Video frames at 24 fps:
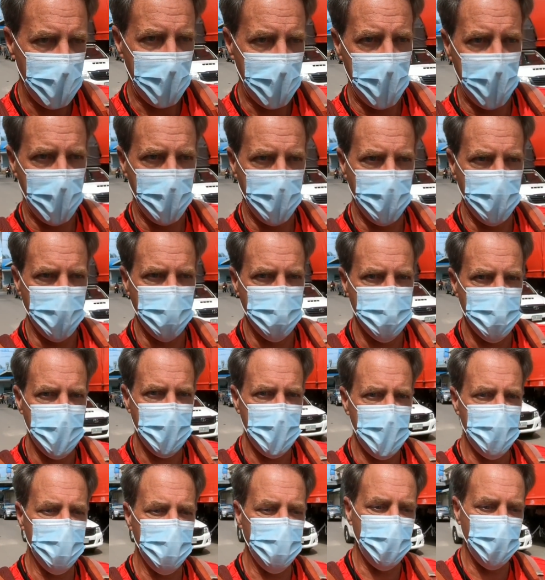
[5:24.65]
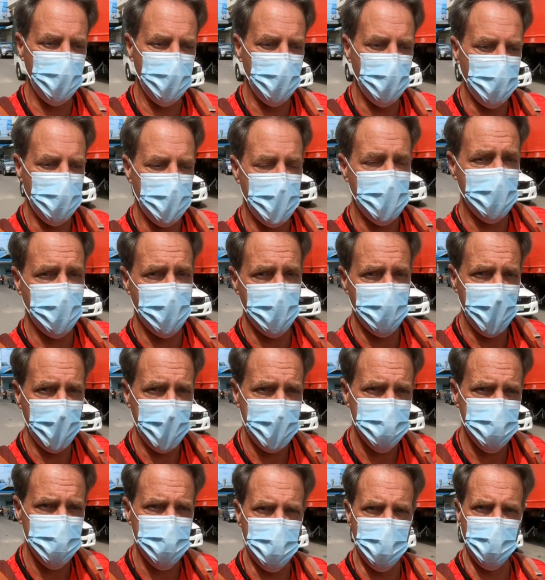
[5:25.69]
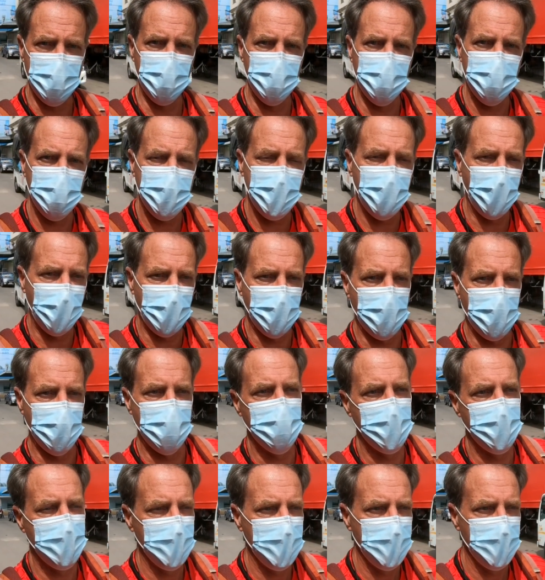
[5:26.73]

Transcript: and even though KineMaster can